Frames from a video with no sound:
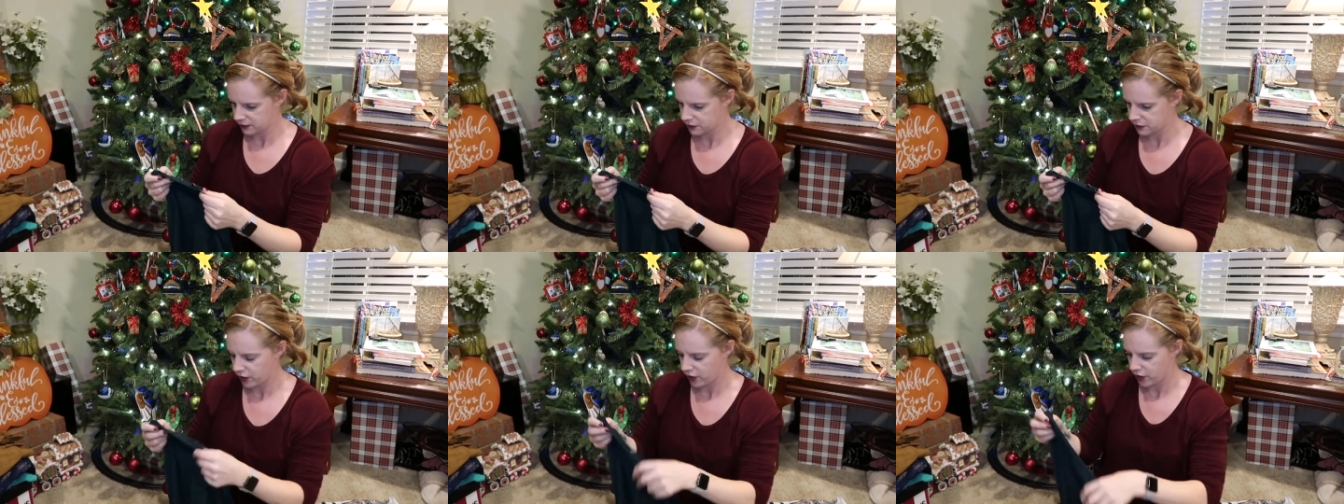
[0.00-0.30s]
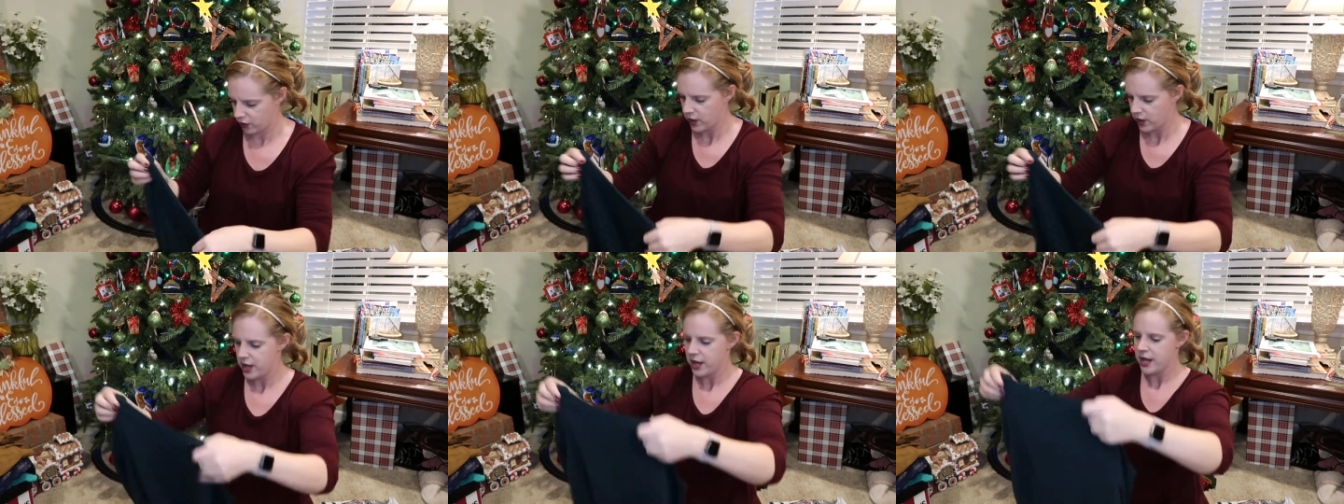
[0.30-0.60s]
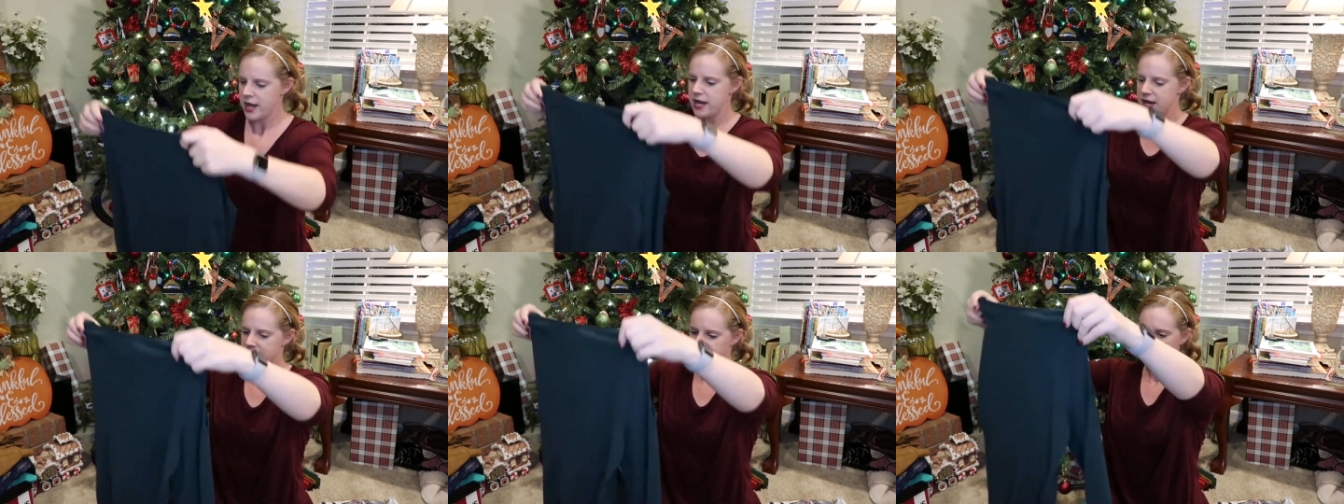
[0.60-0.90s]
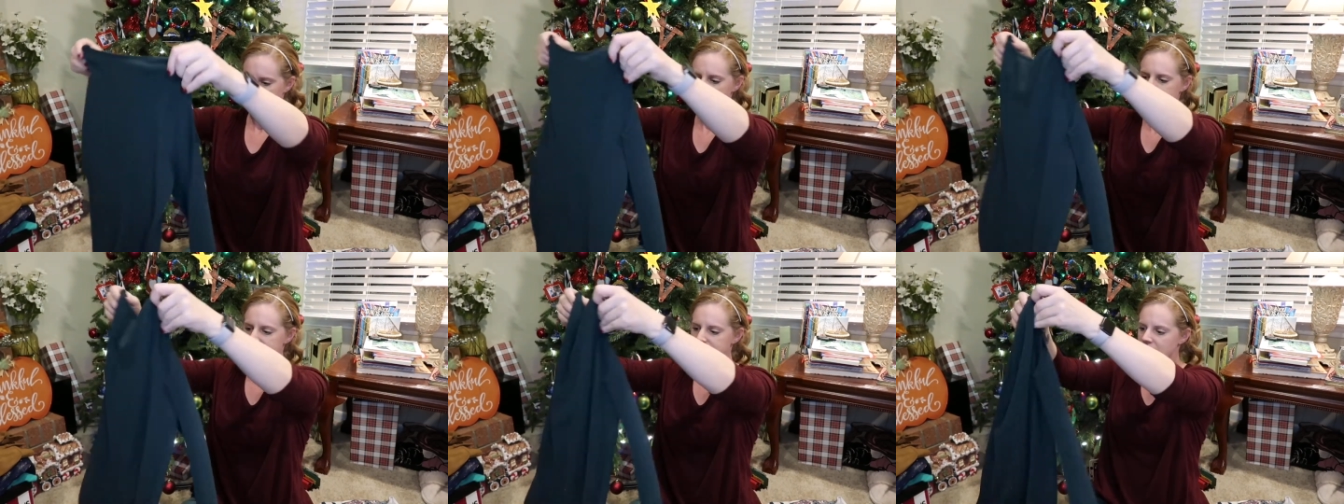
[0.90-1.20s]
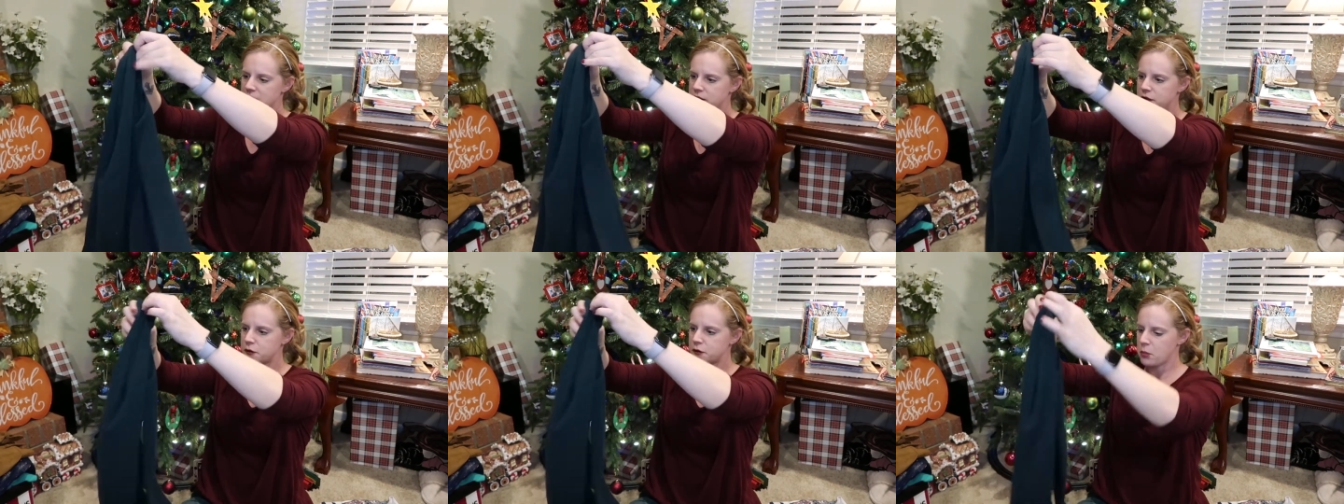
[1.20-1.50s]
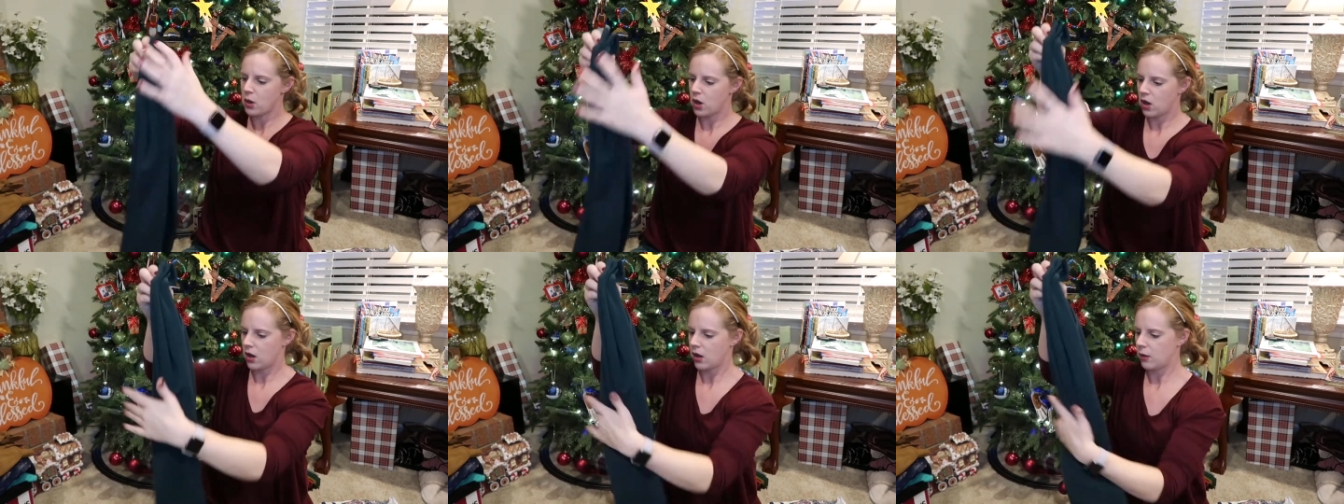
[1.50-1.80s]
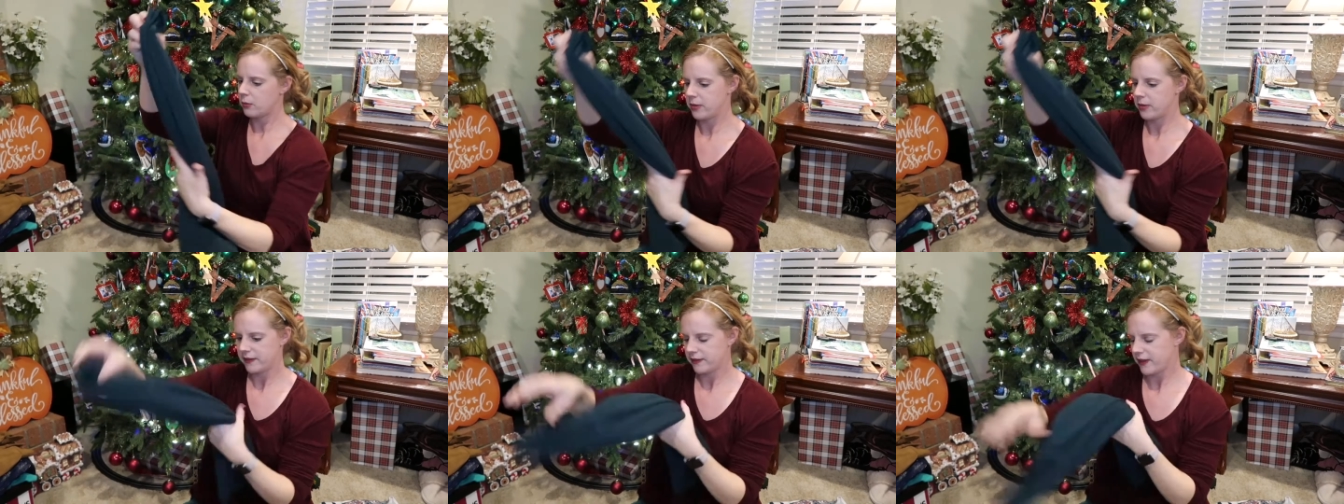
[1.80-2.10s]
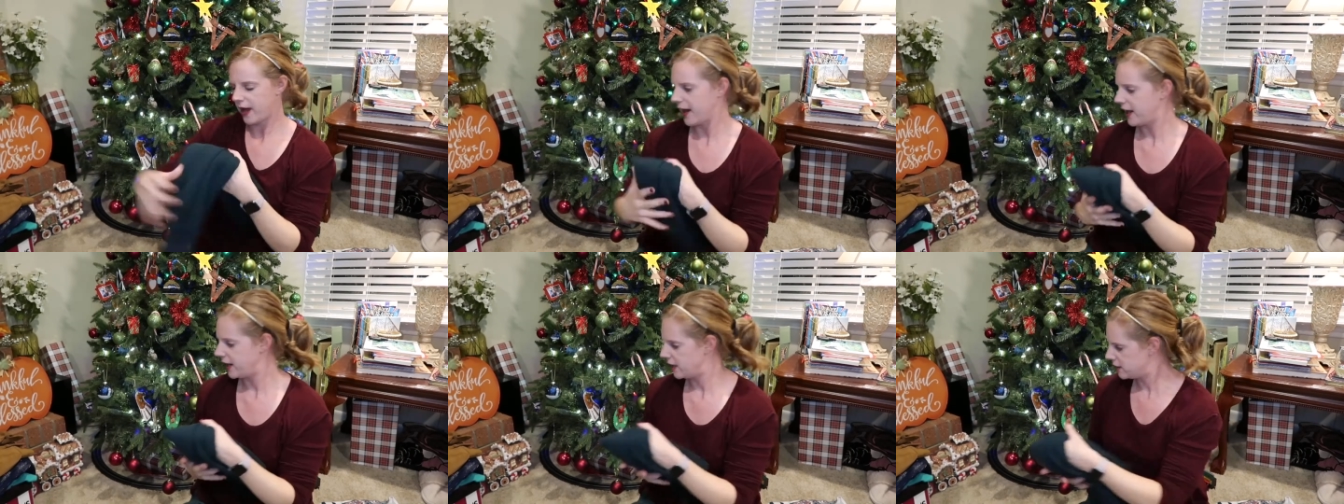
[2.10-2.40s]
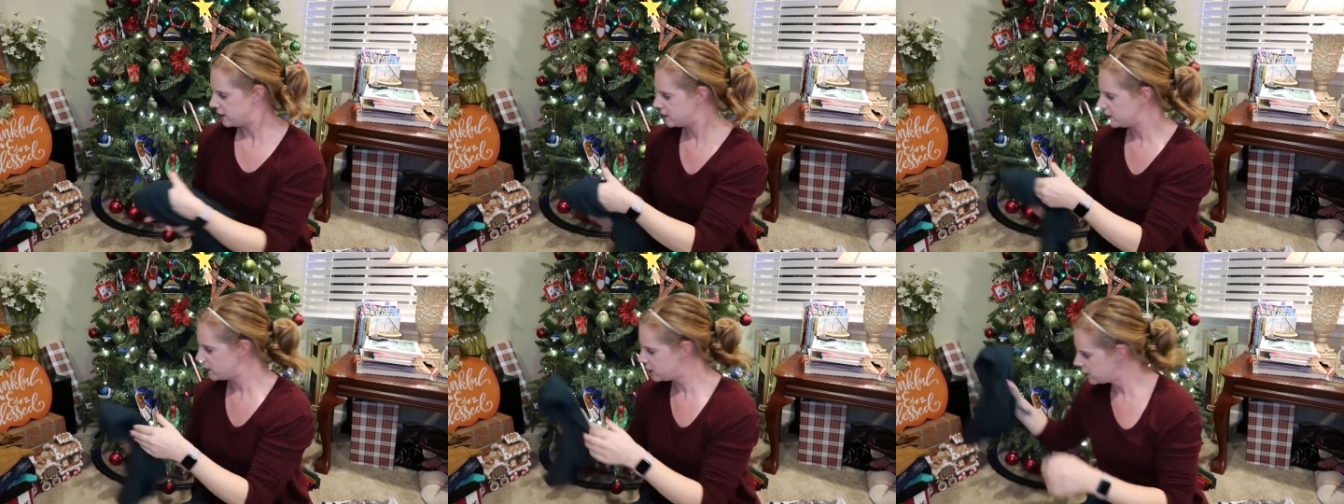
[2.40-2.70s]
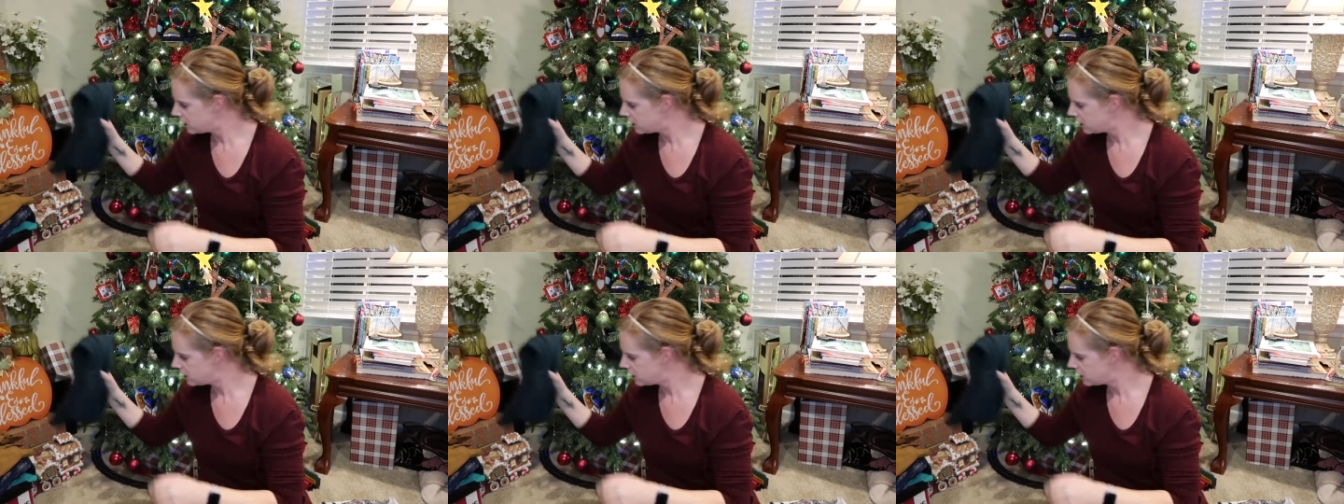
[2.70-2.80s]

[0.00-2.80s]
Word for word: so it is a size small, but that is